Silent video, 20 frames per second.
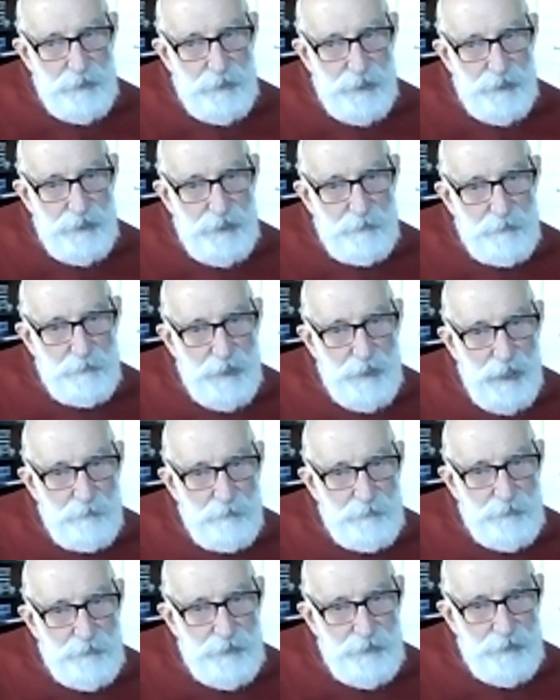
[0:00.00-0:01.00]
tends to be
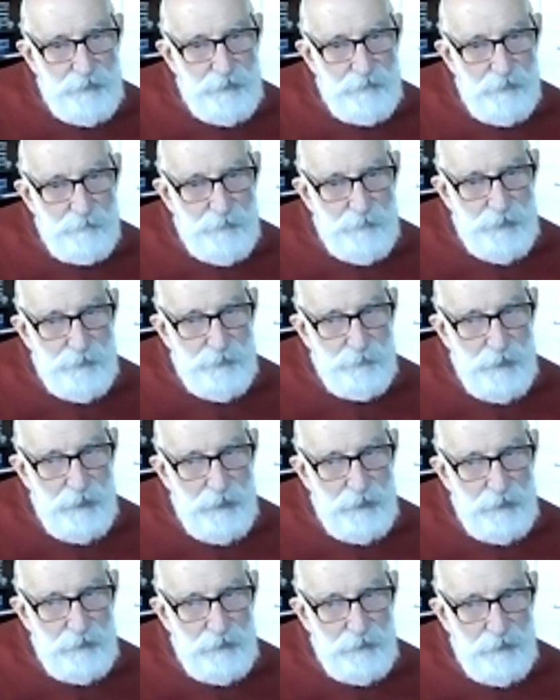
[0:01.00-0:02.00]
absent from this
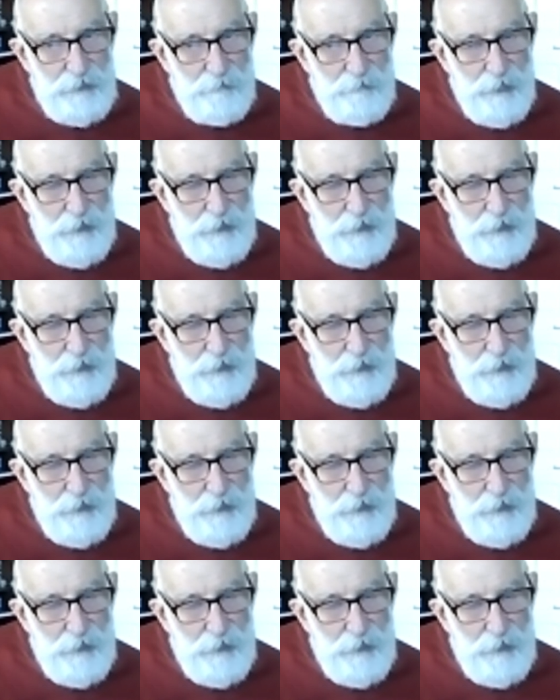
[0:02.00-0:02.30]
world.